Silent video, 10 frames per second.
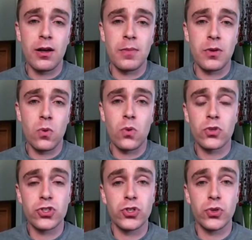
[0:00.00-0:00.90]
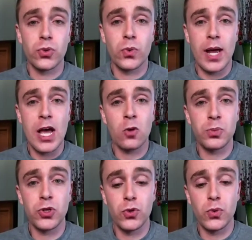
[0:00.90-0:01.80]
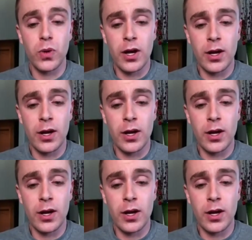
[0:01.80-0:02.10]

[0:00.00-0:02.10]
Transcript: in order to help you